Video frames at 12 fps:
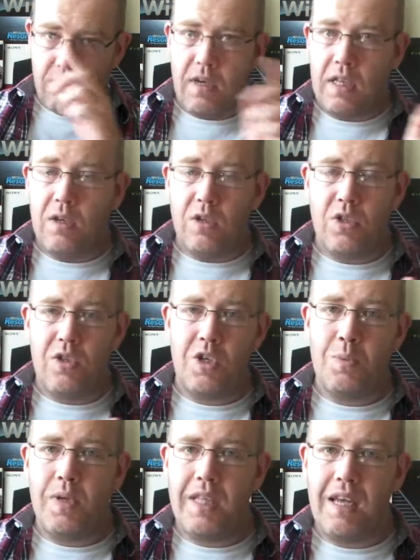a really nice
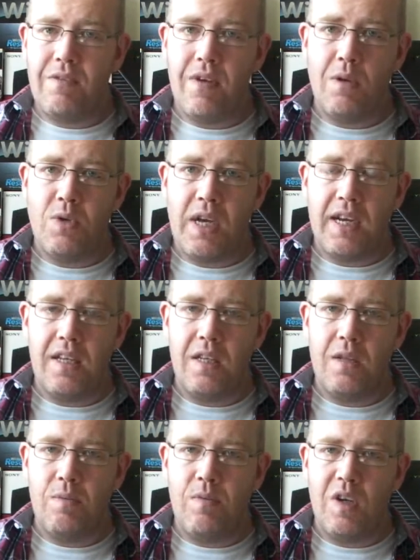touch, putting the headphone jack and
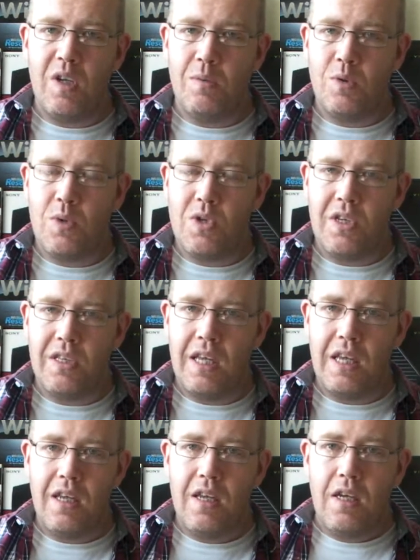the volume switch on there.
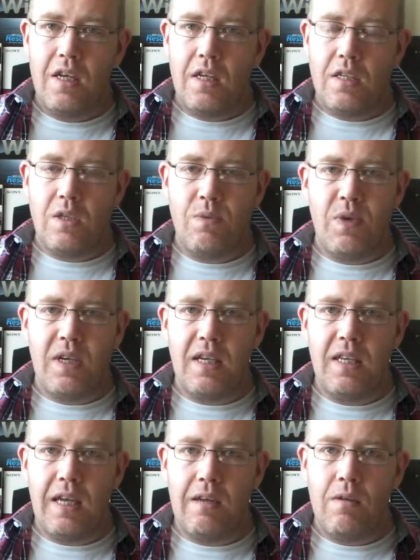Something, you
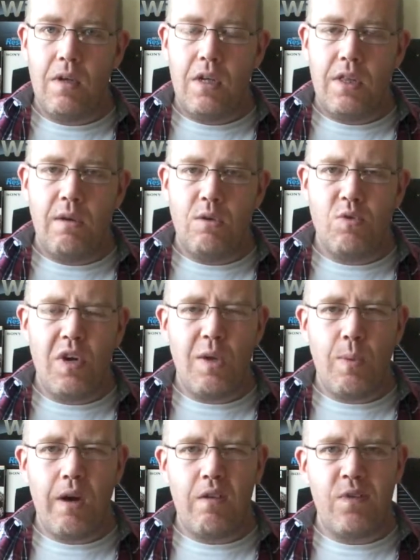know, that was really
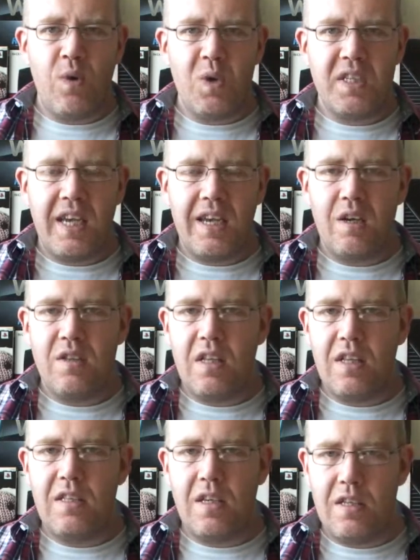well thought out at
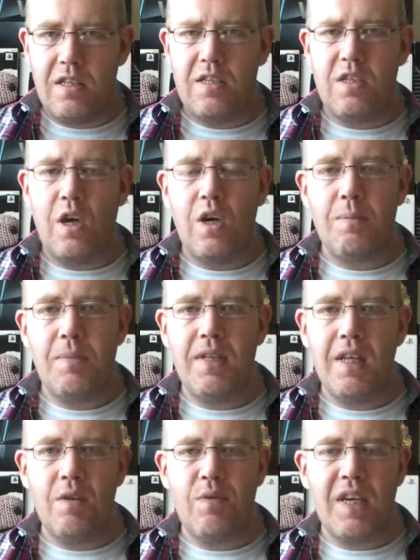the time. You
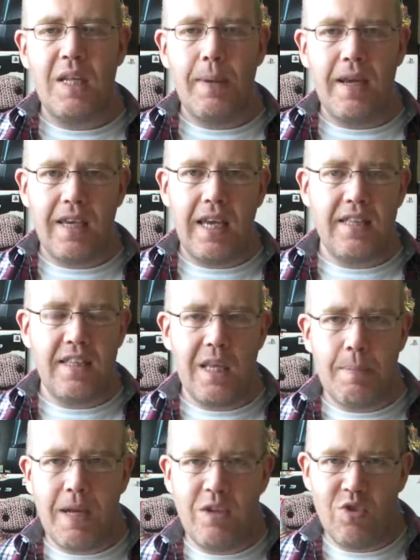know, thinking about kids in their
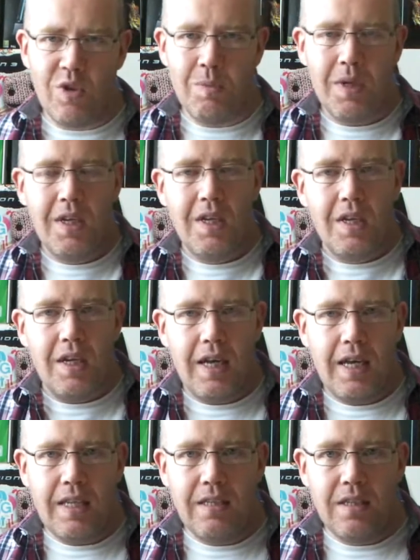bedroom,
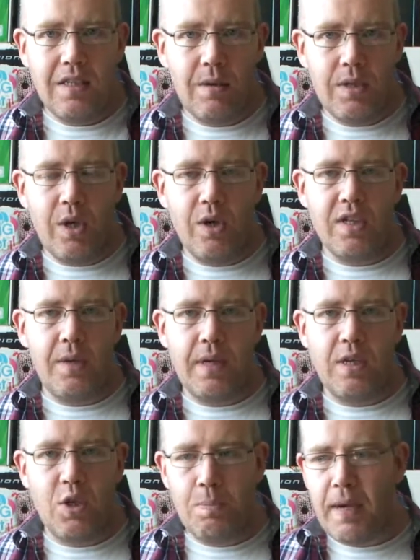and, you know, at night time they
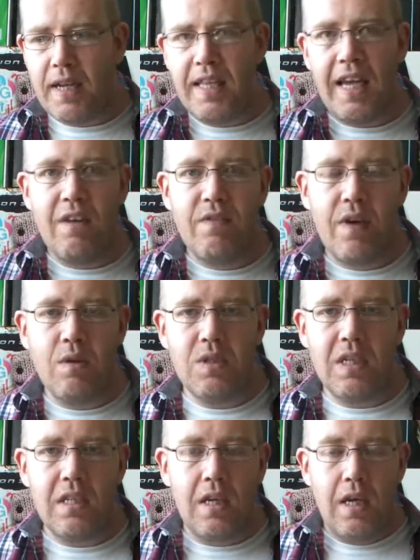can just bang the headphones
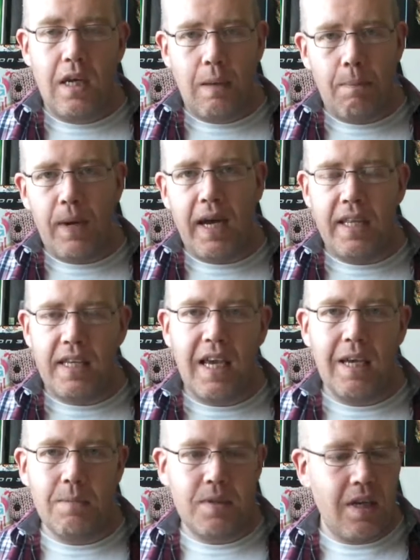in and play the
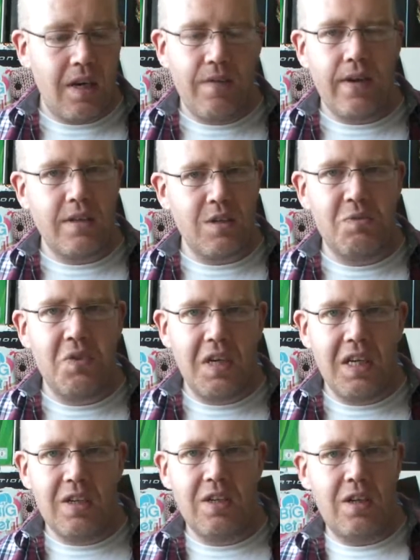games. I thought it was a
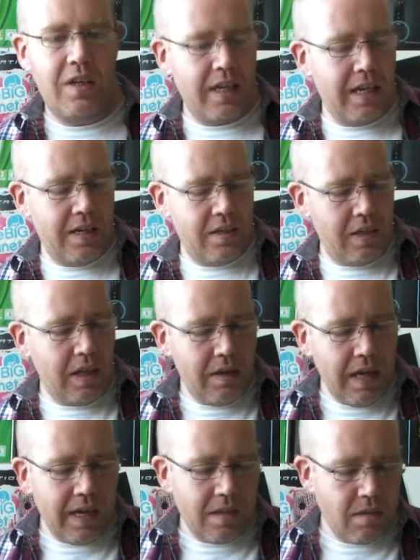really good idea. So
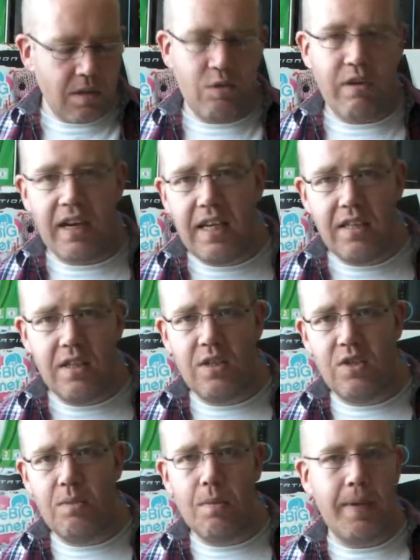yeah, cracking
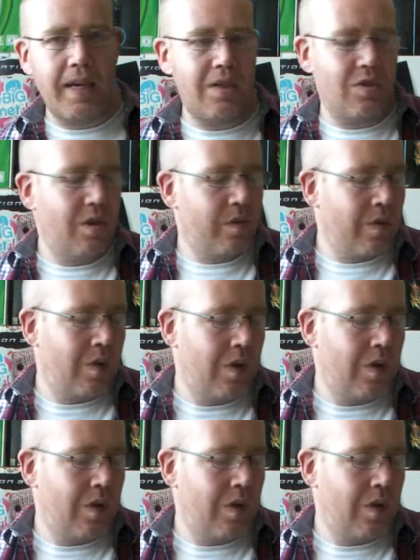system, the Mega Drive.